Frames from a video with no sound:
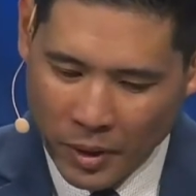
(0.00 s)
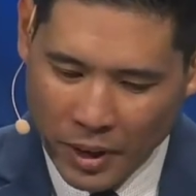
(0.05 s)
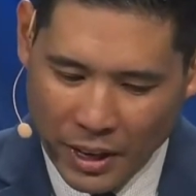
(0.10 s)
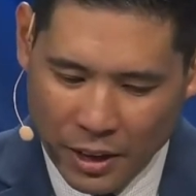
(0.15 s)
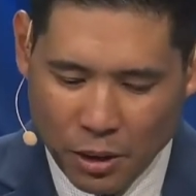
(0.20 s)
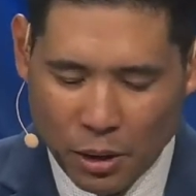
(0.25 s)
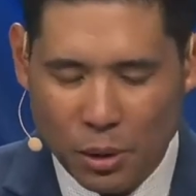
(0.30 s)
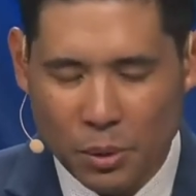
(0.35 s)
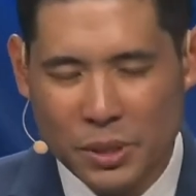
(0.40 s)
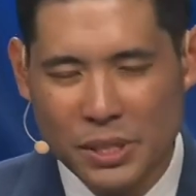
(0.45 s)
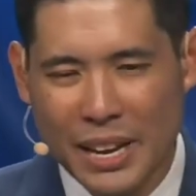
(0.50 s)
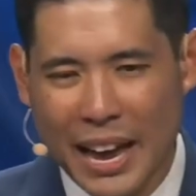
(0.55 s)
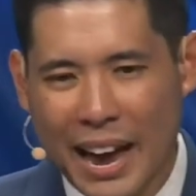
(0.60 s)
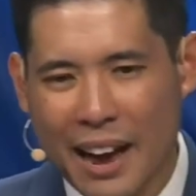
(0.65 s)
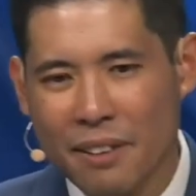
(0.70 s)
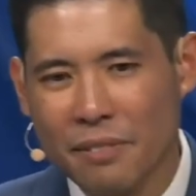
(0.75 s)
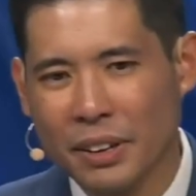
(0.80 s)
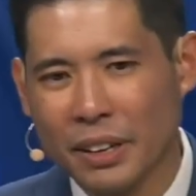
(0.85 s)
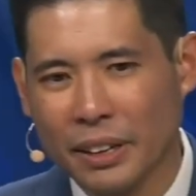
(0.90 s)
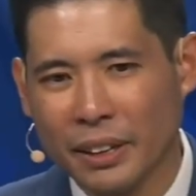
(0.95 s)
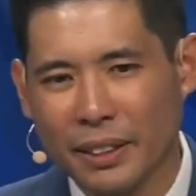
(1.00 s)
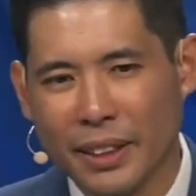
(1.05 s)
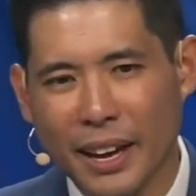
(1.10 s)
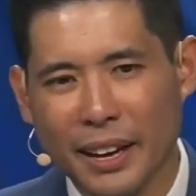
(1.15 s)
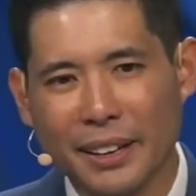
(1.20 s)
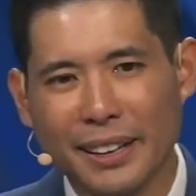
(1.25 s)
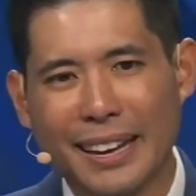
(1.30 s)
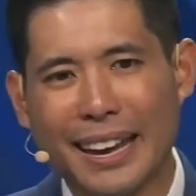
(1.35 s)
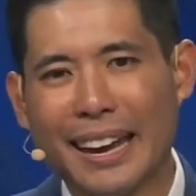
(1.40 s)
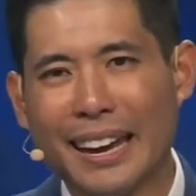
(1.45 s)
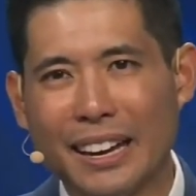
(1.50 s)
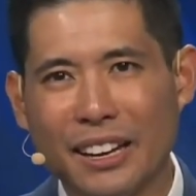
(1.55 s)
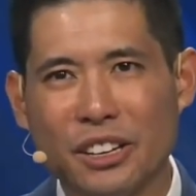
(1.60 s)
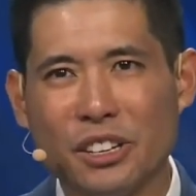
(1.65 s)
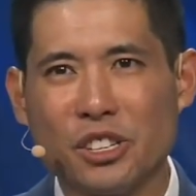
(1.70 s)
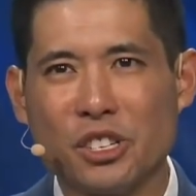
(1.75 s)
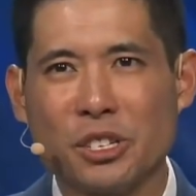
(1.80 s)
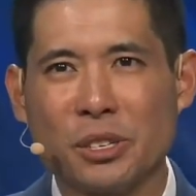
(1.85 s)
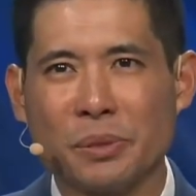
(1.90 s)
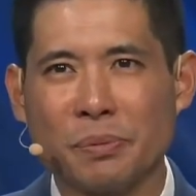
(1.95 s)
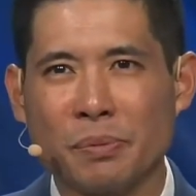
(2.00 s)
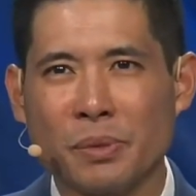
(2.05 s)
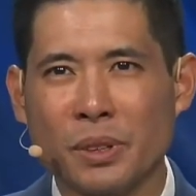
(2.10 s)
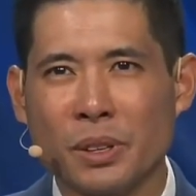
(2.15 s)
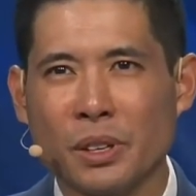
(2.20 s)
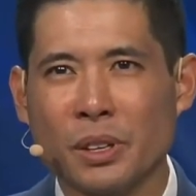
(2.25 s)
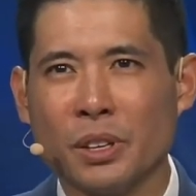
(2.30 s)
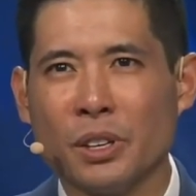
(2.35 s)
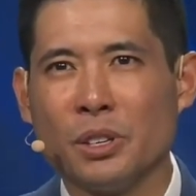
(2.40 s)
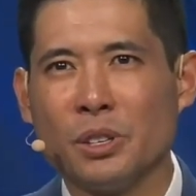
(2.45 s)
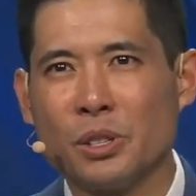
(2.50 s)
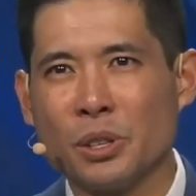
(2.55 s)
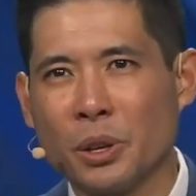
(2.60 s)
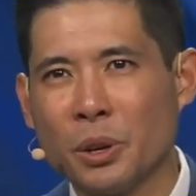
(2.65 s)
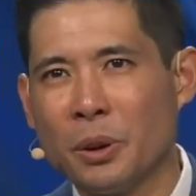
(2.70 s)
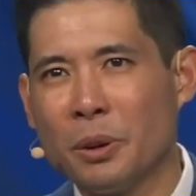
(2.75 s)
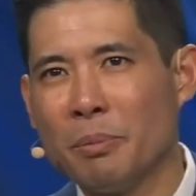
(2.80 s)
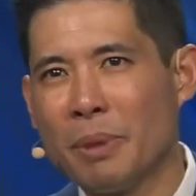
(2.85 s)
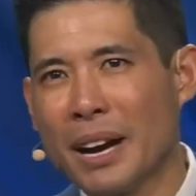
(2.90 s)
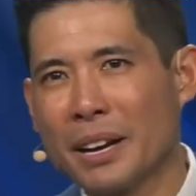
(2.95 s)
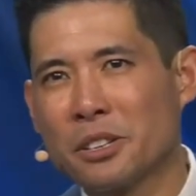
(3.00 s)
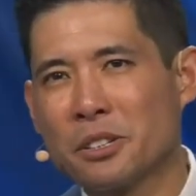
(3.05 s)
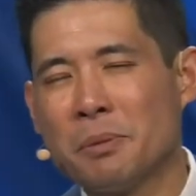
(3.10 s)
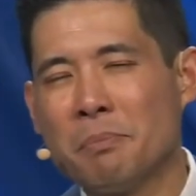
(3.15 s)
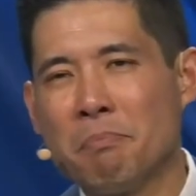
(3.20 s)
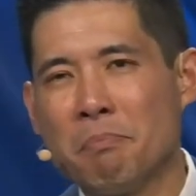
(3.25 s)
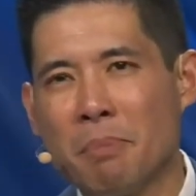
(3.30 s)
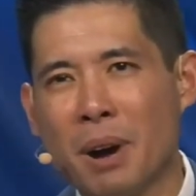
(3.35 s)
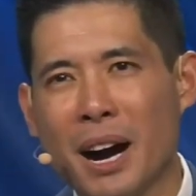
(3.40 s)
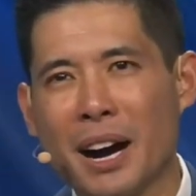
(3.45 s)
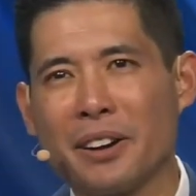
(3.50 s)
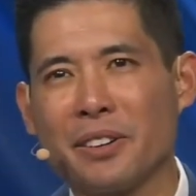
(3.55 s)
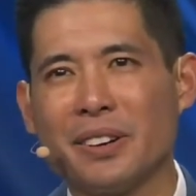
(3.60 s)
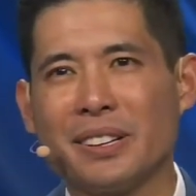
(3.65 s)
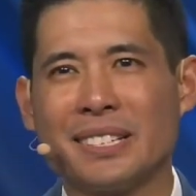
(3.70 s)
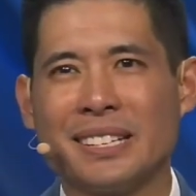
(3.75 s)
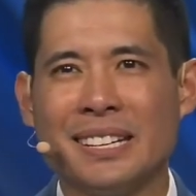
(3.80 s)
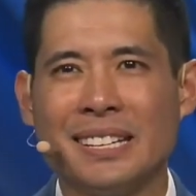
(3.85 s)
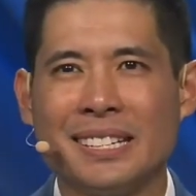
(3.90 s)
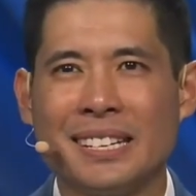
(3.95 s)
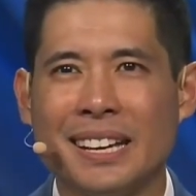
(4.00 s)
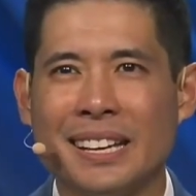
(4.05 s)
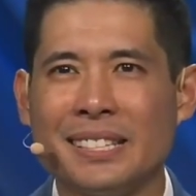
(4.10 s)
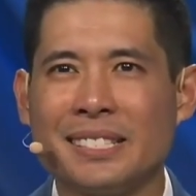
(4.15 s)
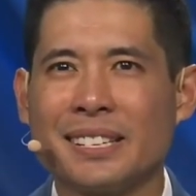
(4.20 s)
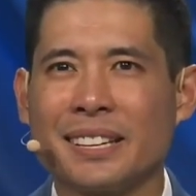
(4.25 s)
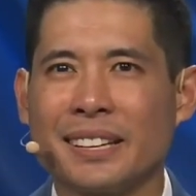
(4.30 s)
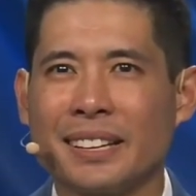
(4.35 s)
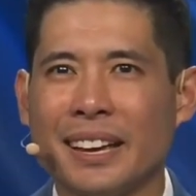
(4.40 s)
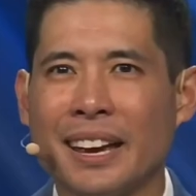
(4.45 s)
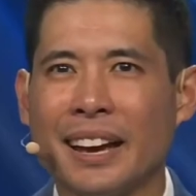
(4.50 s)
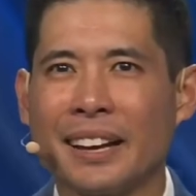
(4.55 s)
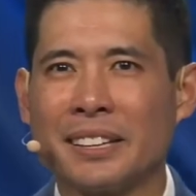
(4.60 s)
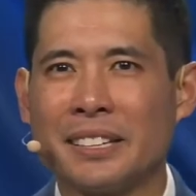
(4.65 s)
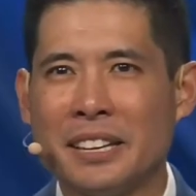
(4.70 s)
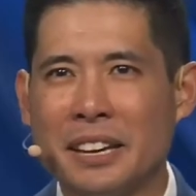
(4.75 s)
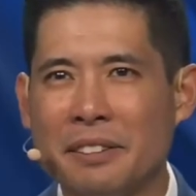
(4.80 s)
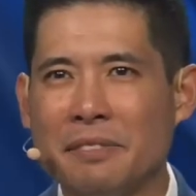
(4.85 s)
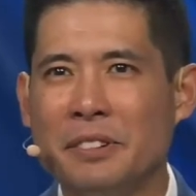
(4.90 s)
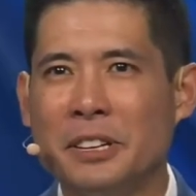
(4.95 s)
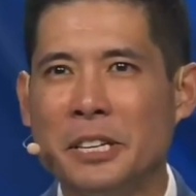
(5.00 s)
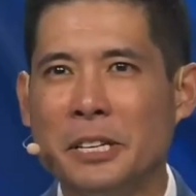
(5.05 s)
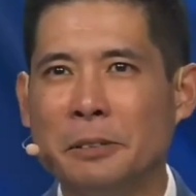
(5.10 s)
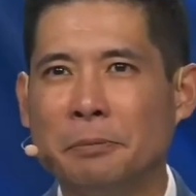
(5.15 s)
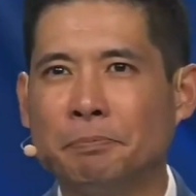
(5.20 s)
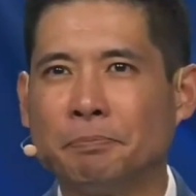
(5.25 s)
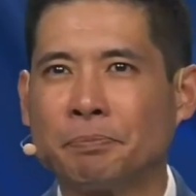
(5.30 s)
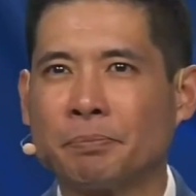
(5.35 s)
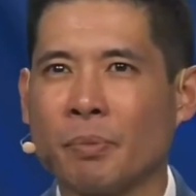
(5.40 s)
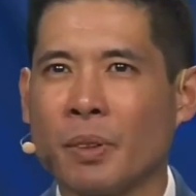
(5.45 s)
And always having that gauge. So, going back to moderate to intense activity,